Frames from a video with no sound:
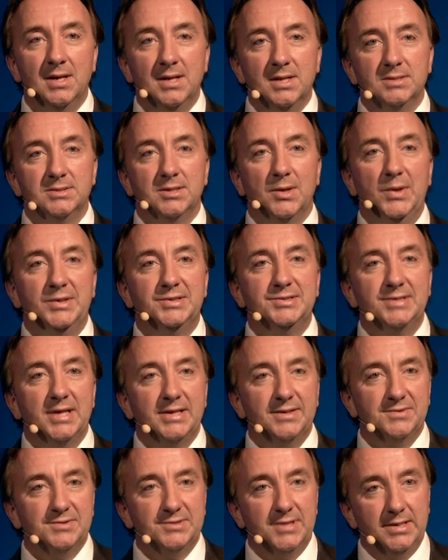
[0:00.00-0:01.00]
So instead
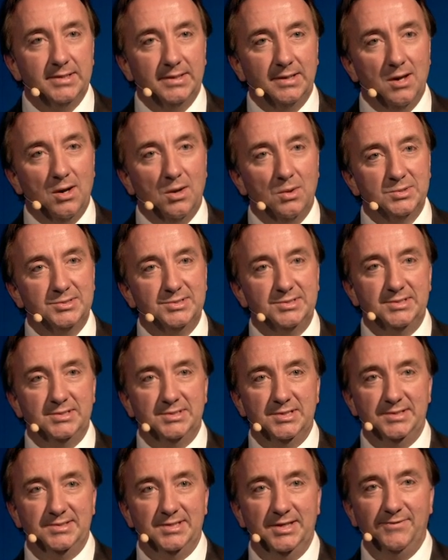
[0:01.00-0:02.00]
of sending a whole
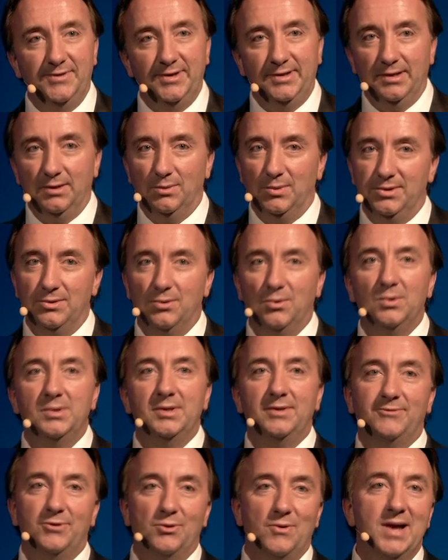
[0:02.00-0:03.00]
certificate with all
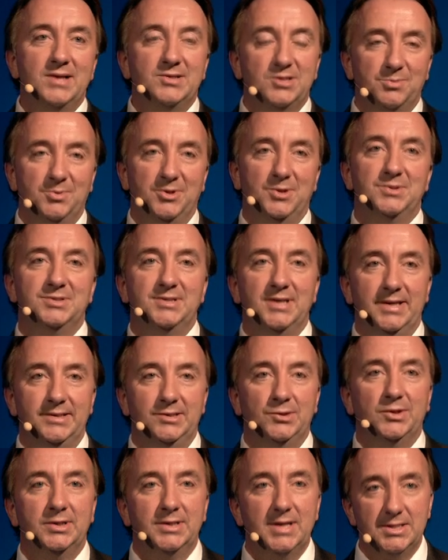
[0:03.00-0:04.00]
of your attributes in,
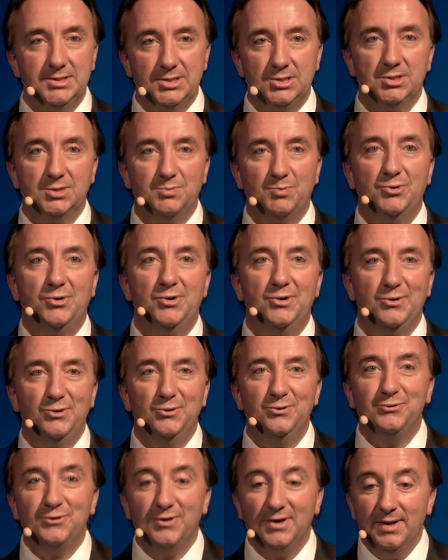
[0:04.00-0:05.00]
you can actually just
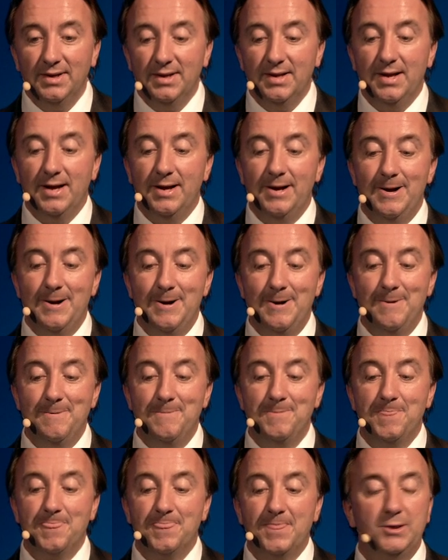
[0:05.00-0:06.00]
prove
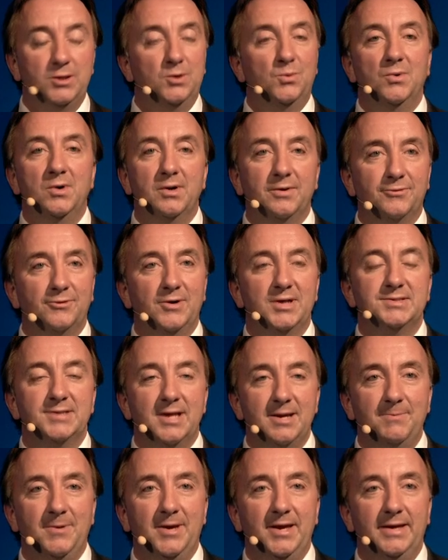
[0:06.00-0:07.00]
that you work for
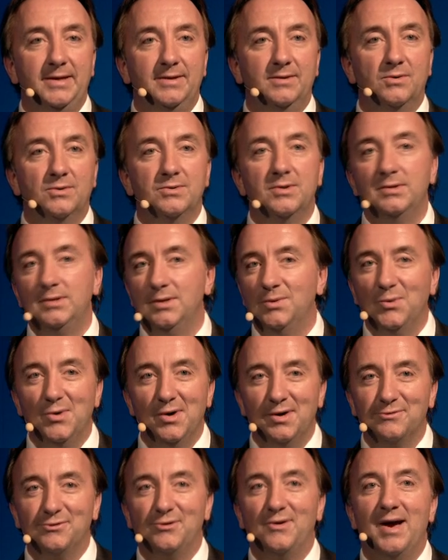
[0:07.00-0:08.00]
SAP or that you
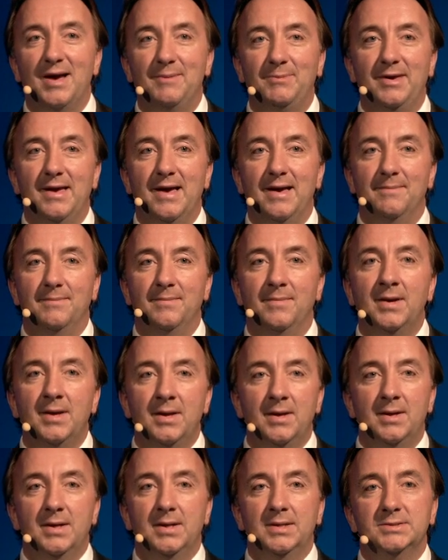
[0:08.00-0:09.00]
work for IBM.
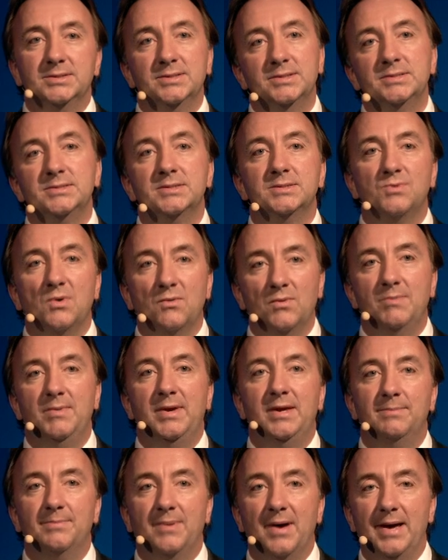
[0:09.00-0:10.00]
So this is what we
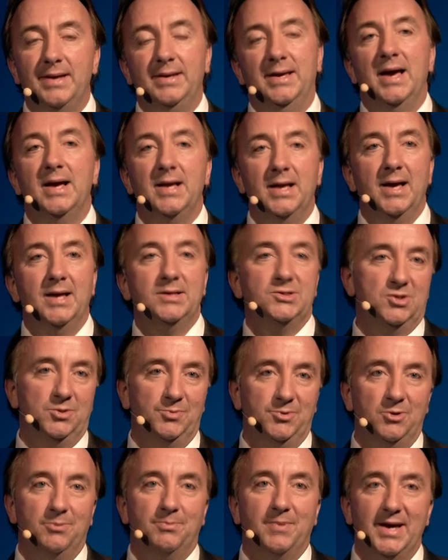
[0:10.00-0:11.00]
mean by
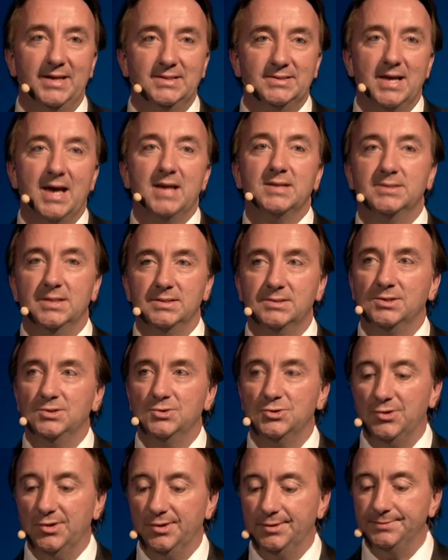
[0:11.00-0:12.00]
attribute-based access
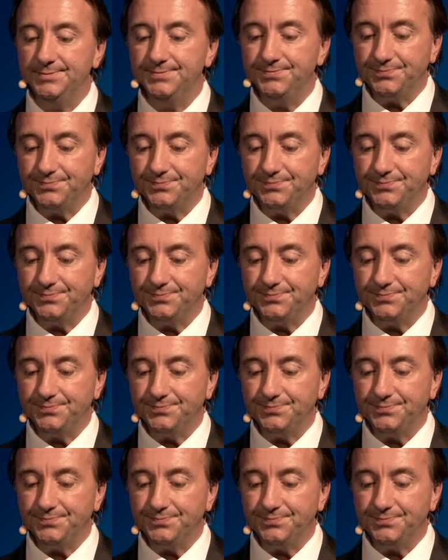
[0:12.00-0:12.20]
control.